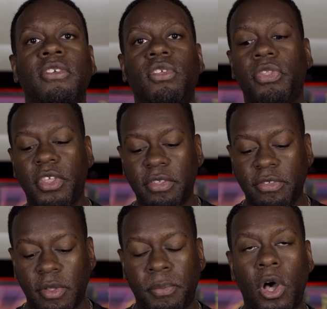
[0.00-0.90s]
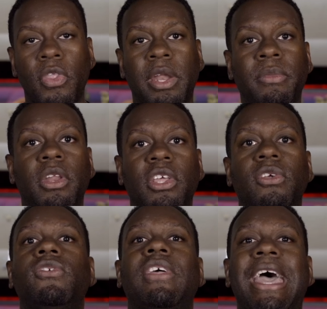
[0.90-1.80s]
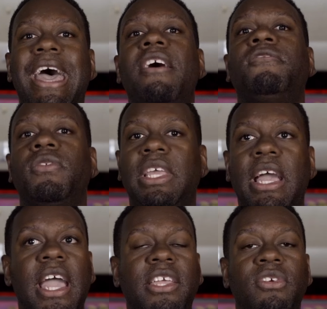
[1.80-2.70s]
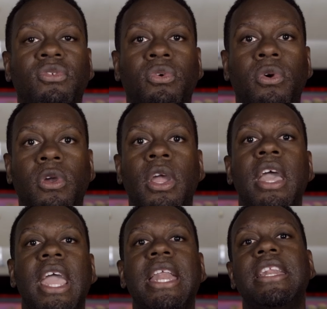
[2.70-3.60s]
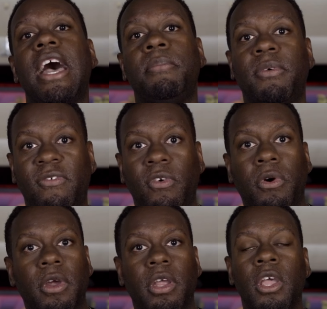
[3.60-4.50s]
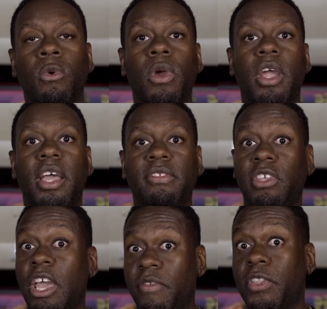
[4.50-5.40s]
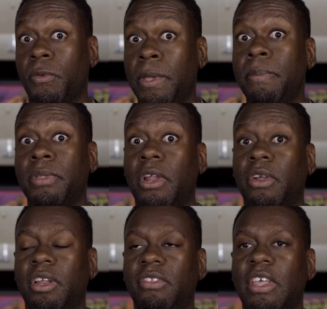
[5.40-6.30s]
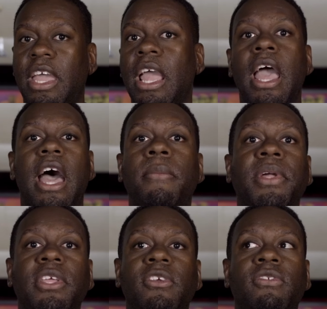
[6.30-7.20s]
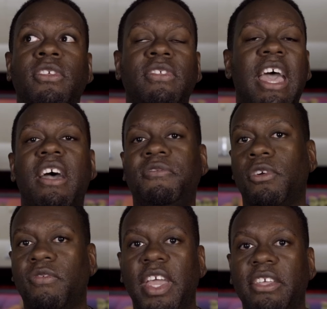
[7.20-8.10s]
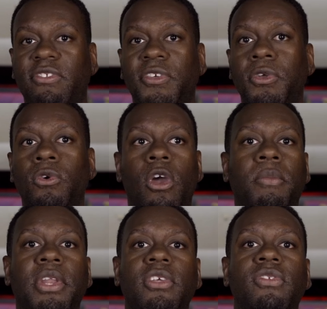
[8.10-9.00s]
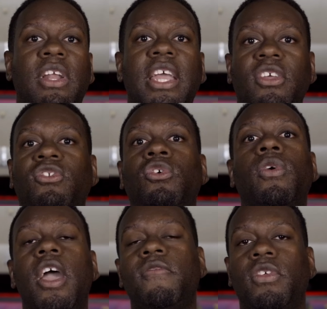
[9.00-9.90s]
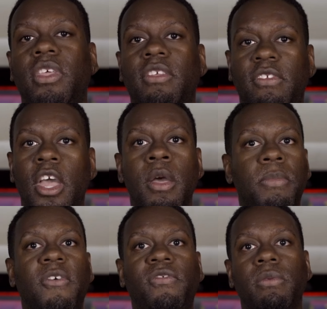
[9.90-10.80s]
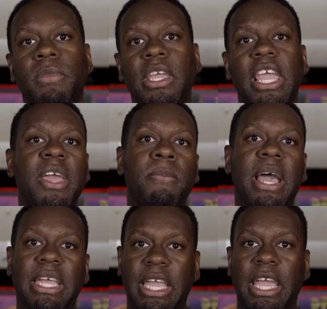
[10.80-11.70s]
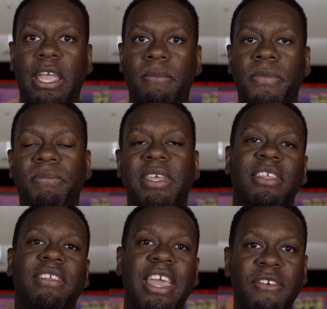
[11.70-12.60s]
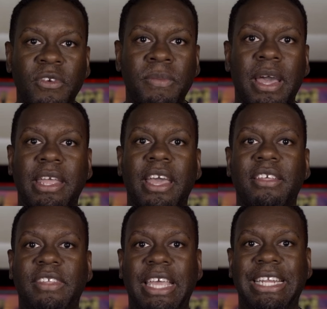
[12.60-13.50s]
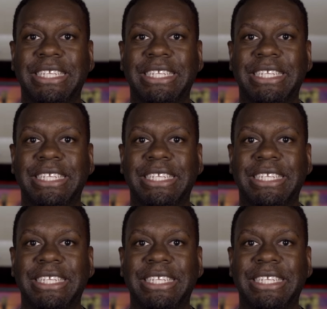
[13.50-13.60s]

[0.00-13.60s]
So this is a ball that I'm going to use after the IQ Tour and not before. Whereas you have other people that are going to say, I'm going to use this after a phase 2, or I'm going to use an IQ Tour after this. But for me in my game, because everybody has a